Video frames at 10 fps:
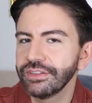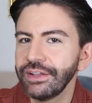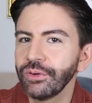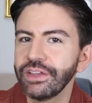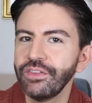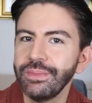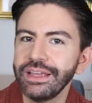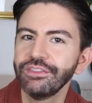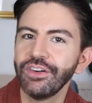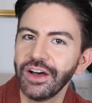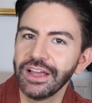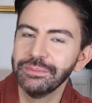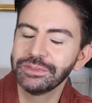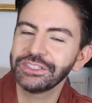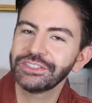They're not giving me the
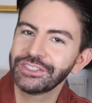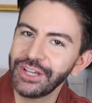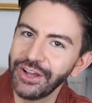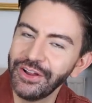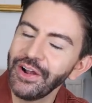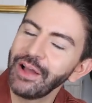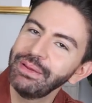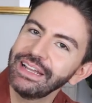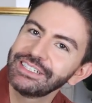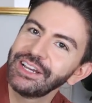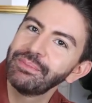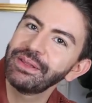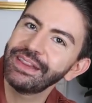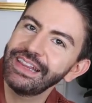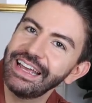vibes. So I picked up
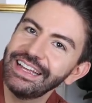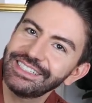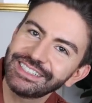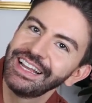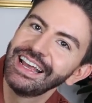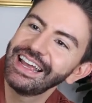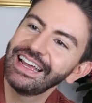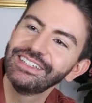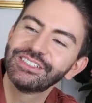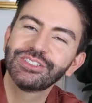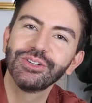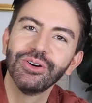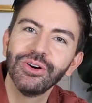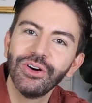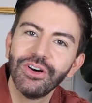this in
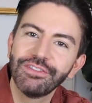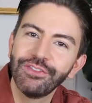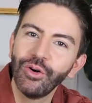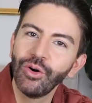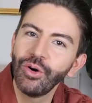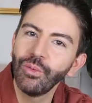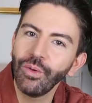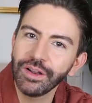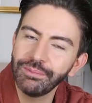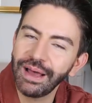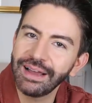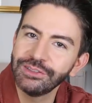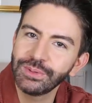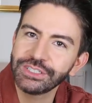store for one pound,